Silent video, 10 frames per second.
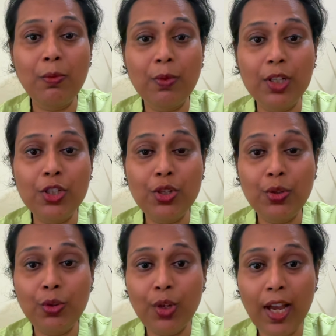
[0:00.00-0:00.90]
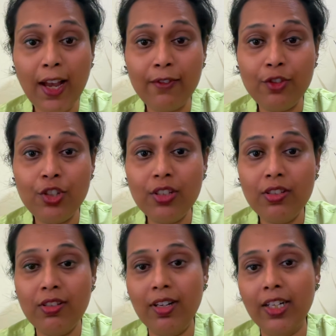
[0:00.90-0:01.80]
Which you have
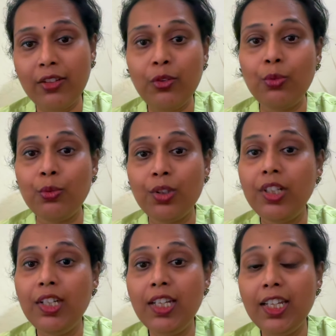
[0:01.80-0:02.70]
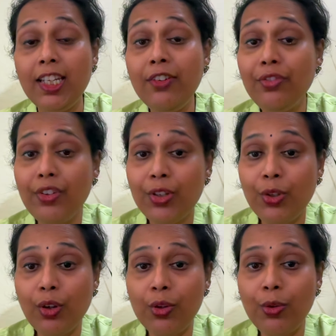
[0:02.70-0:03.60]
just read through. If
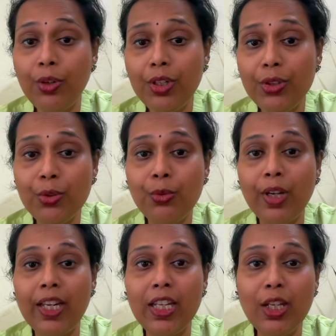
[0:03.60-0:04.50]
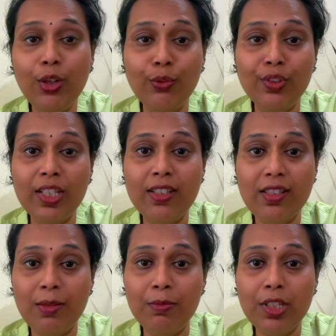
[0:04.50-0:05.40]
you are going through any of these
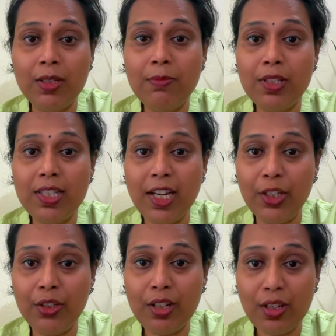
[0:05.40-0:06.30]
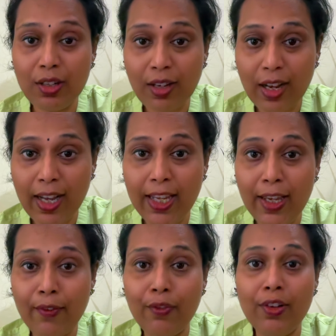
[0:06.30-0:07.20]
symptoms that I
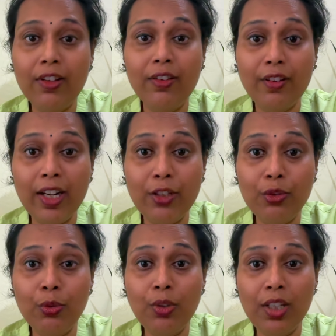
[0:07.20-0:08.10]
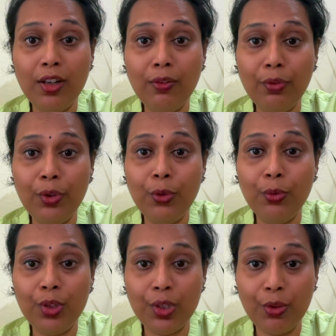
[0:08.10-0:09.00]
have read through here for
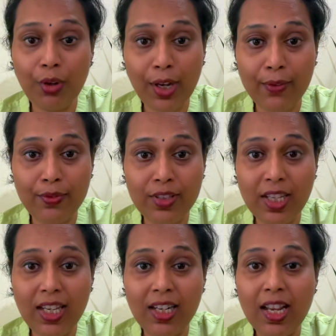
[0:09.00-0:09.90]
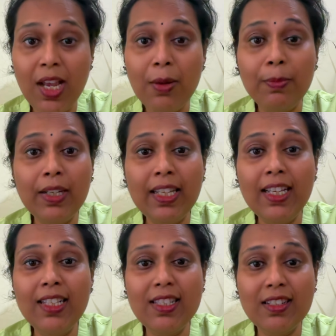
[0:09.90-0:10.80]
you and you have seen,
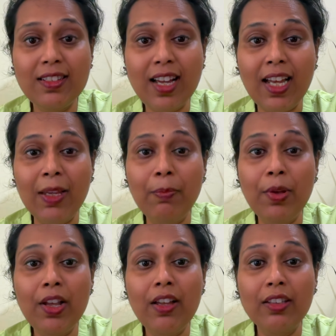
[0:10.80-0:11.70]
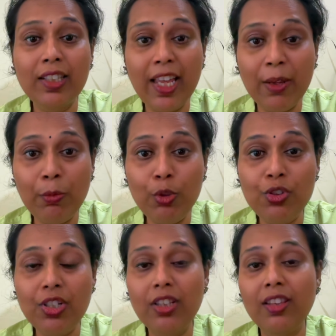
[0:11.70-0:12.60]
please type the
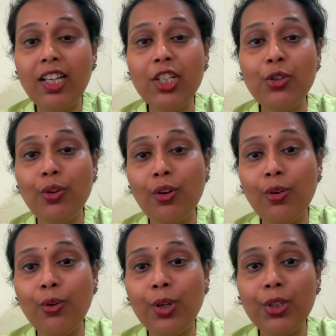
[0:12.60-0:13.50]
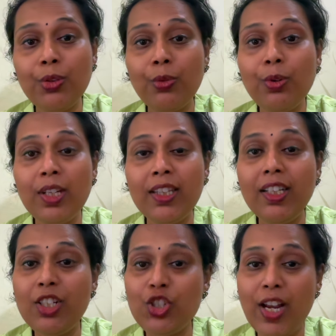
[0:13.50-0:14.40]
emotion that you are going through in
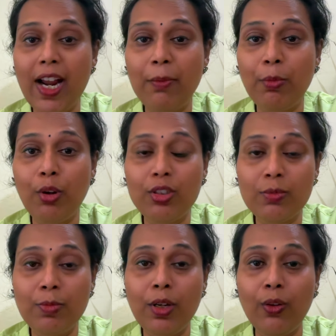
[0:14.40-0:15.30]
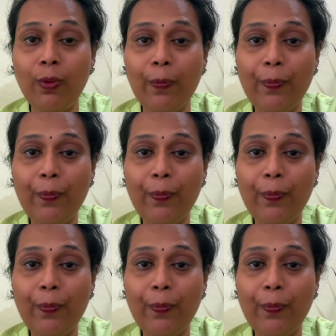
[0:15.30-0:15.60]
the chat box below.